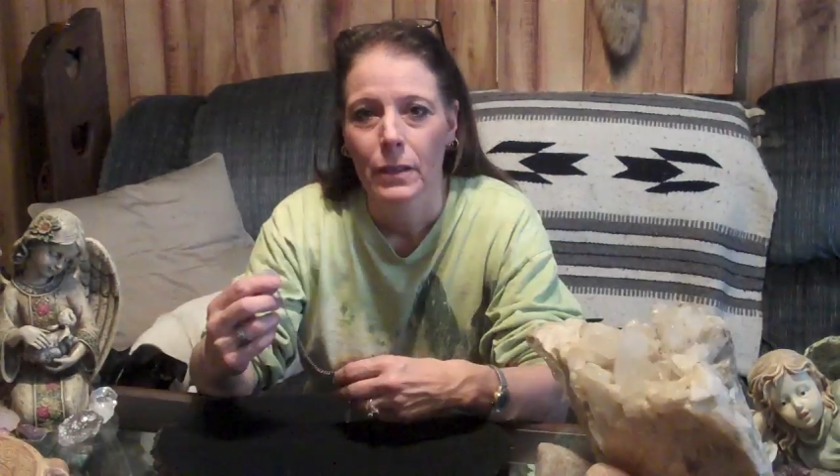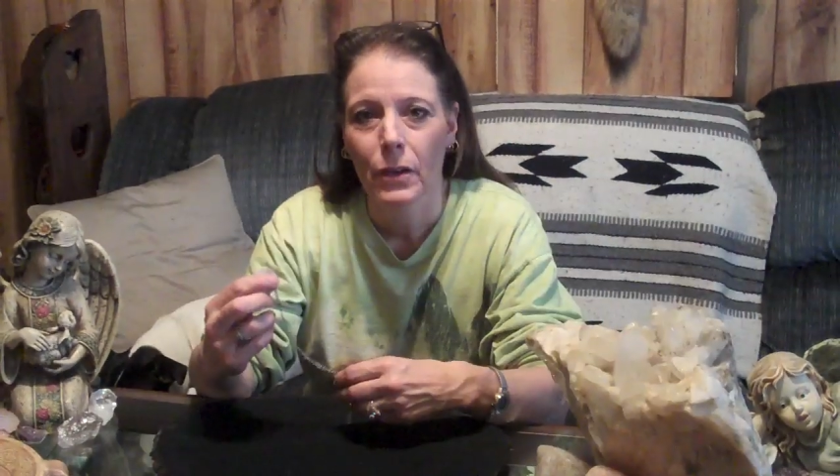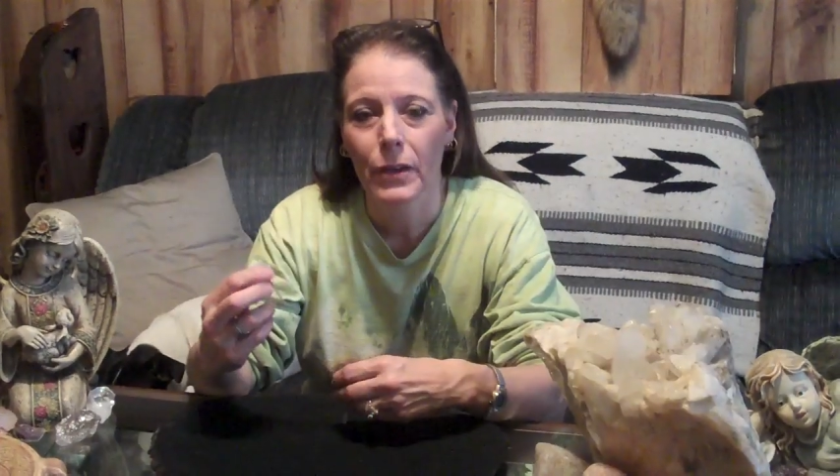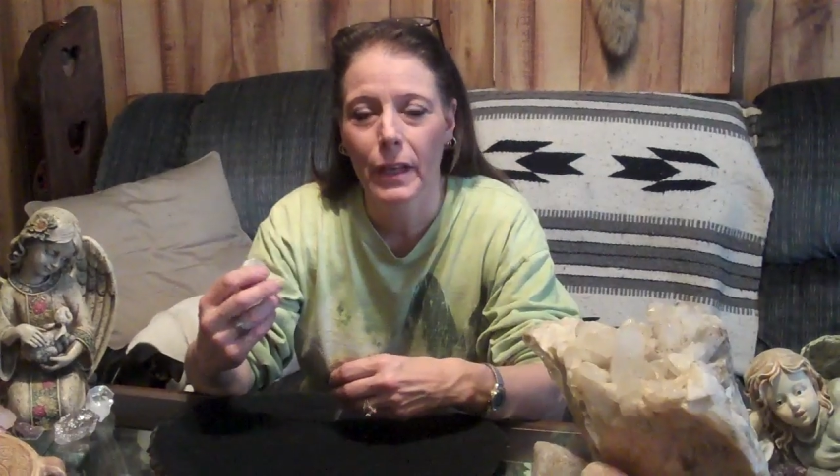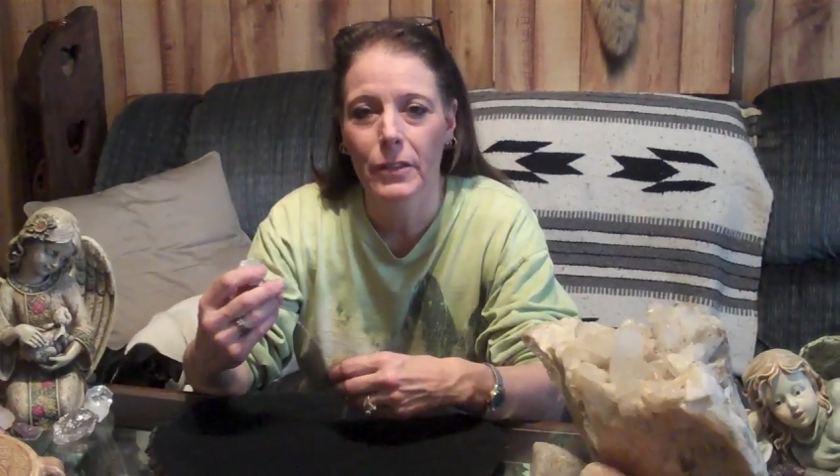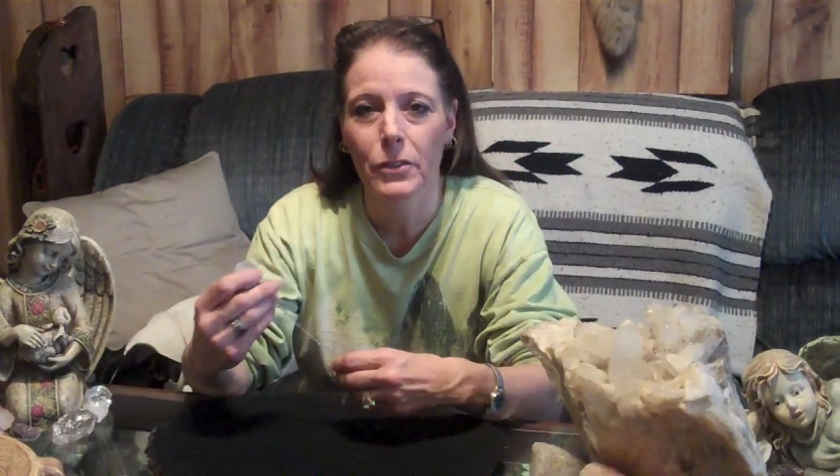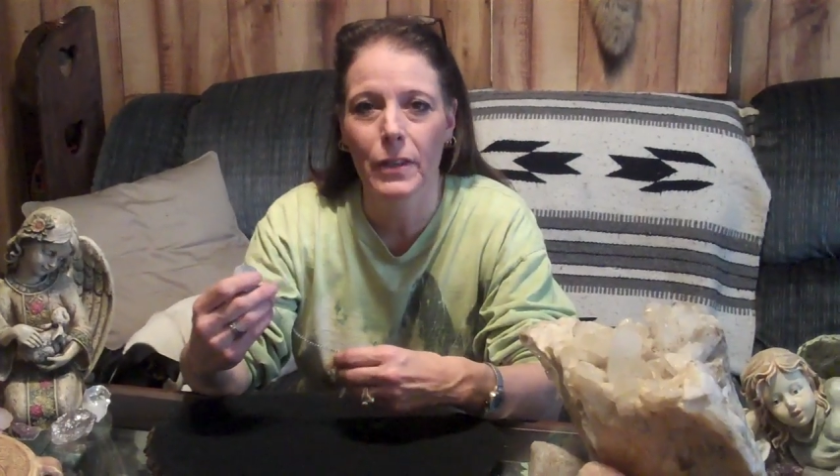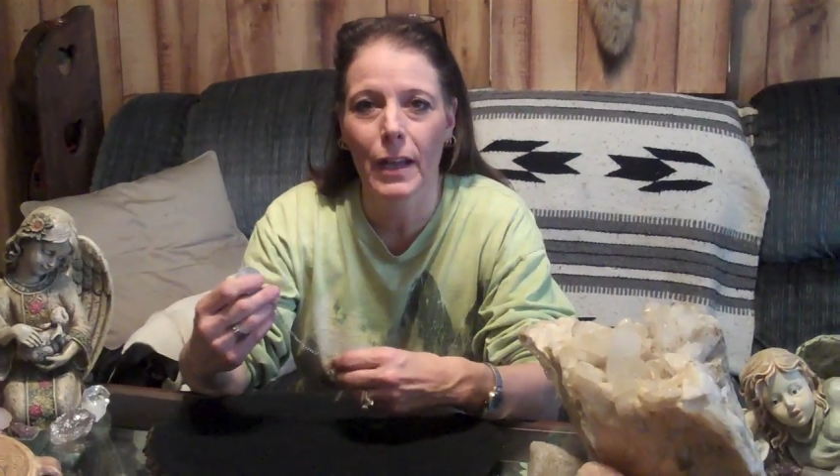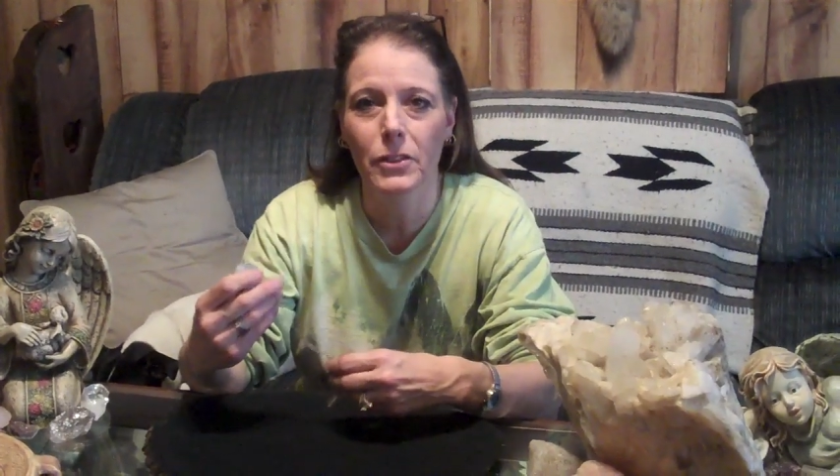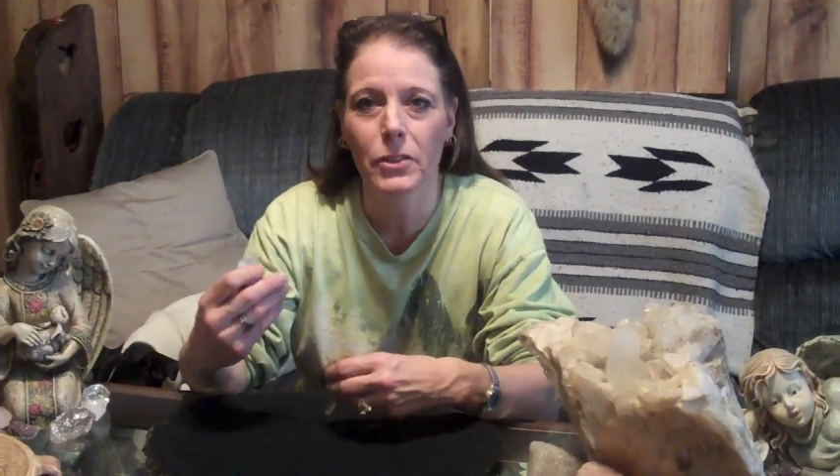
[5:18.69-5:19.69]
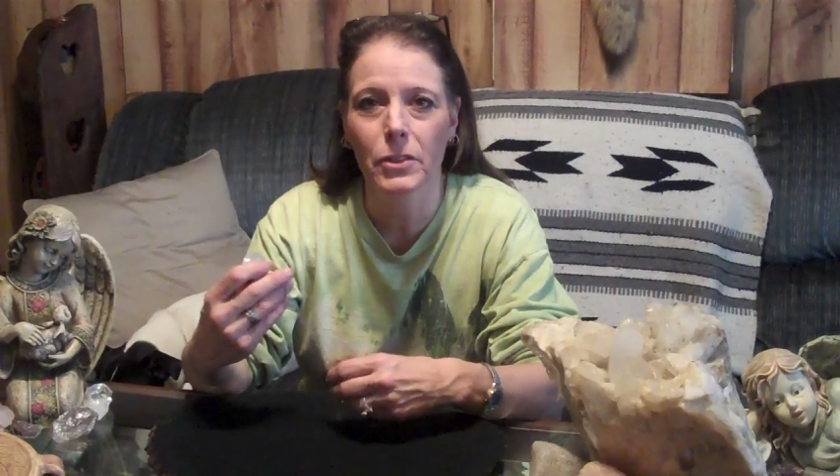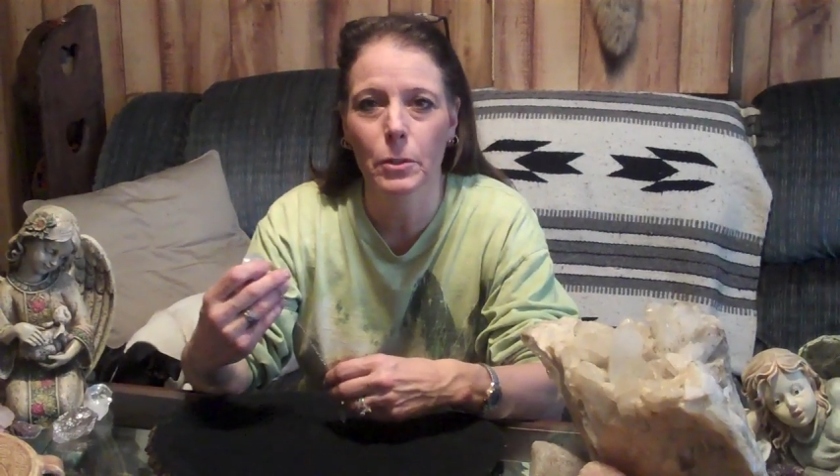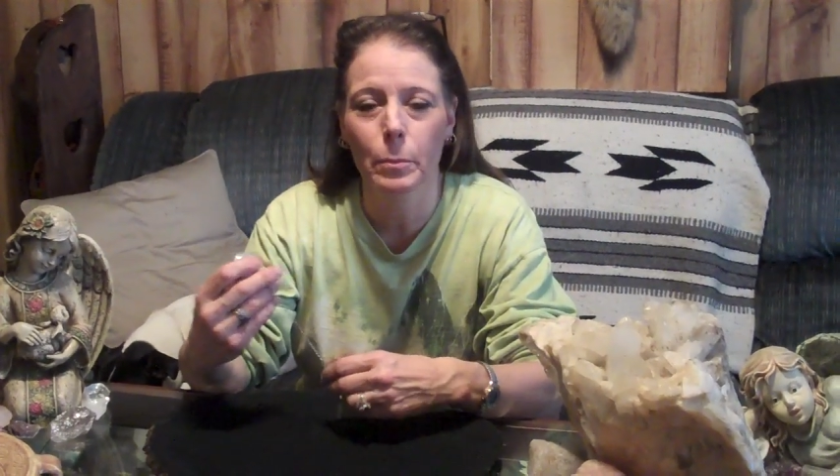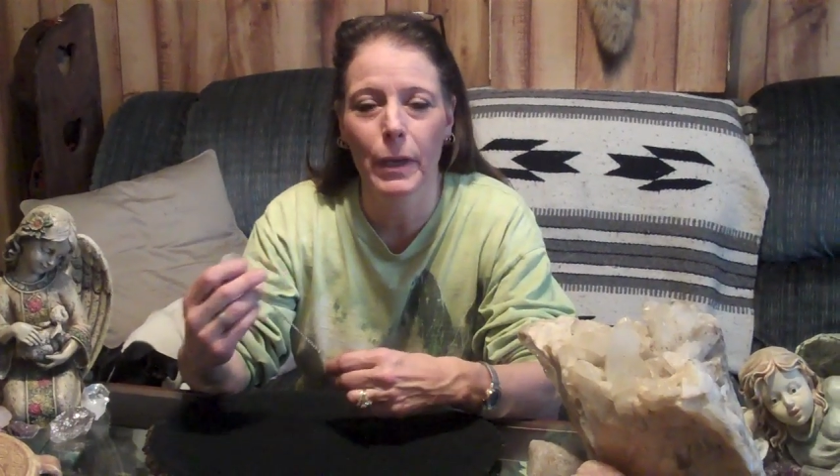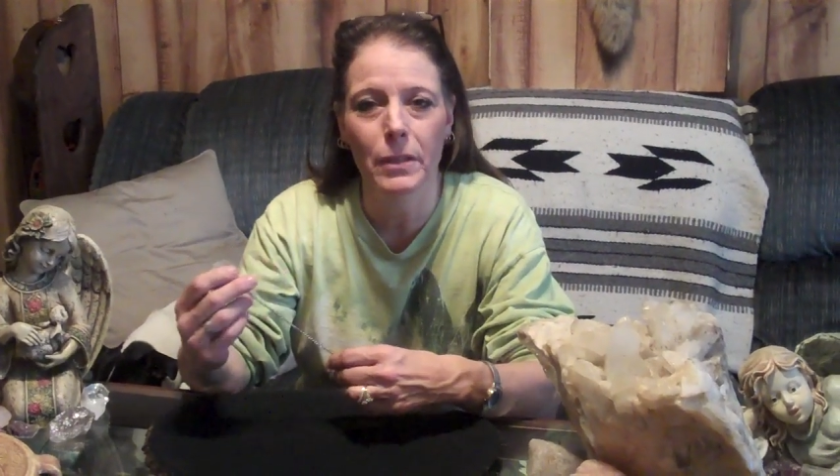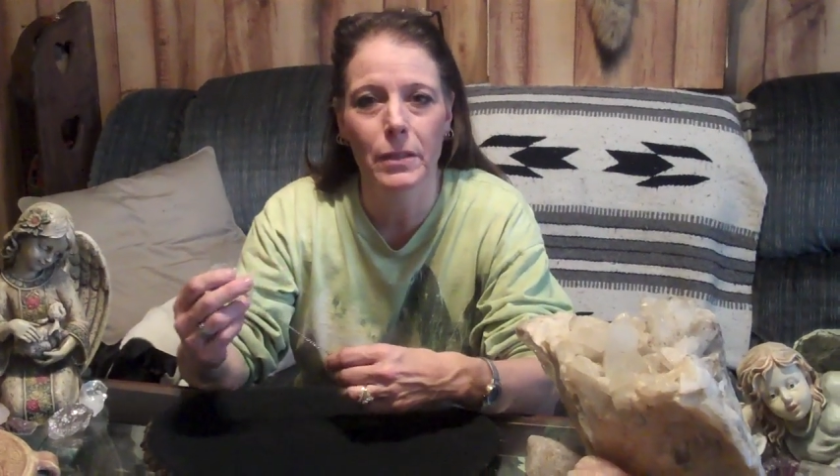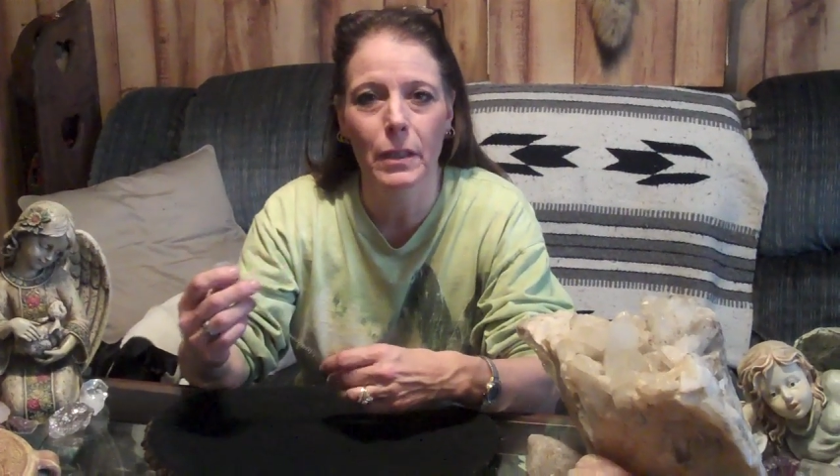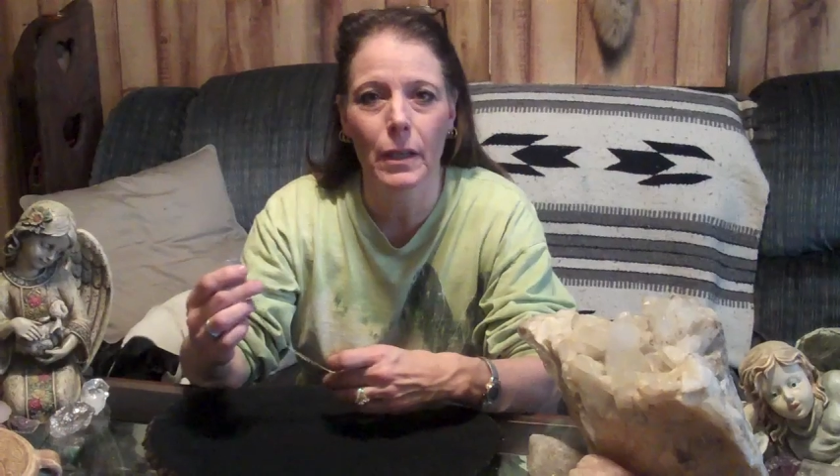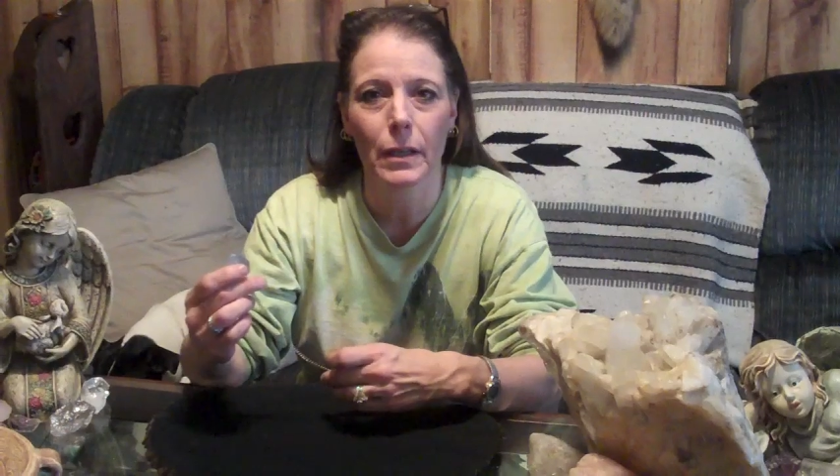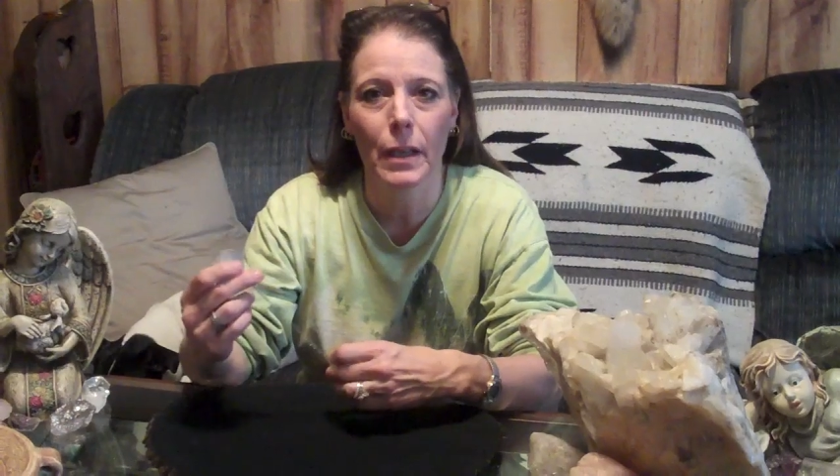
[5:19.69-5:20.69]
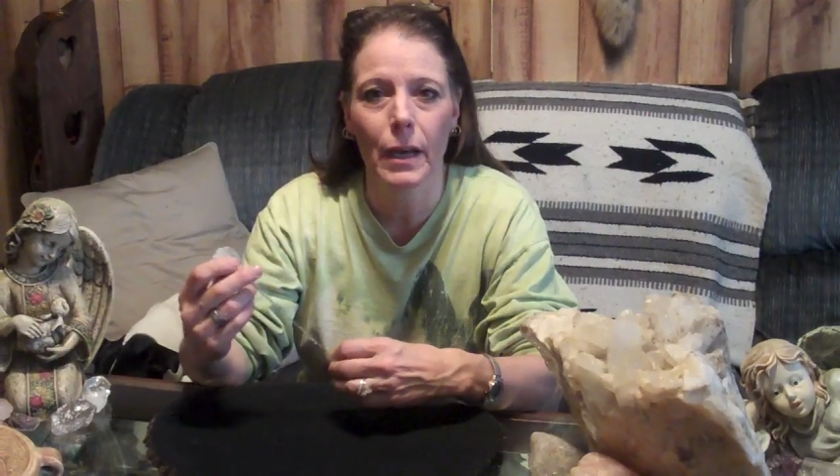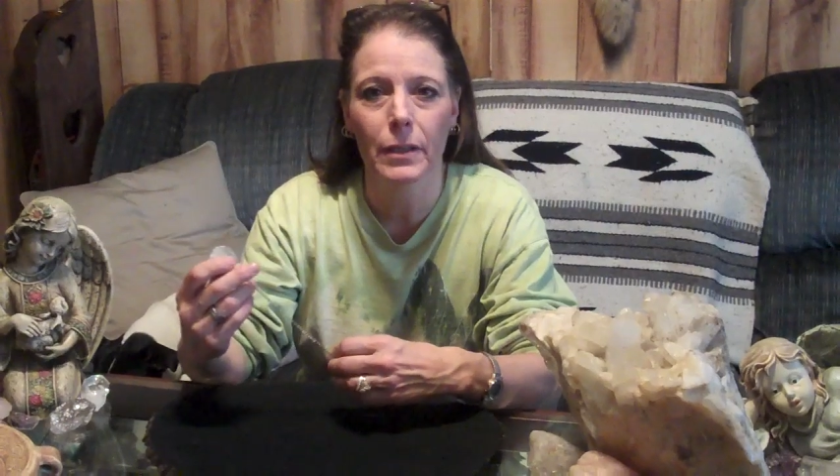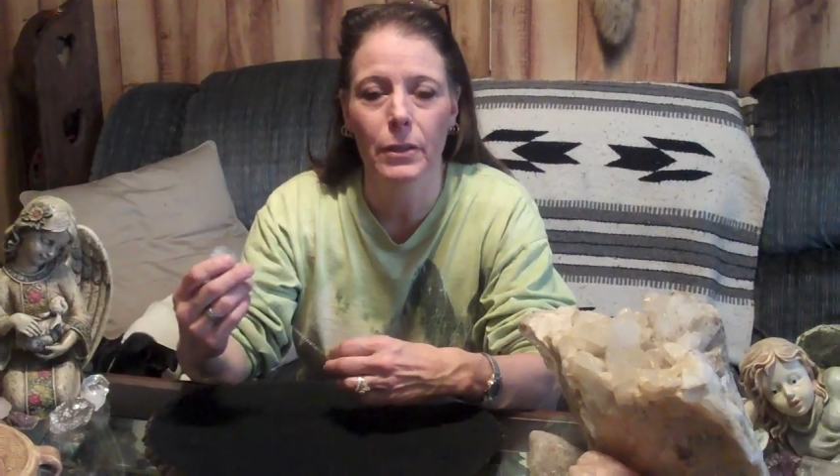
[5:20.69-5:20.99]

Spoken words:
Okay, so that's just the basic on how do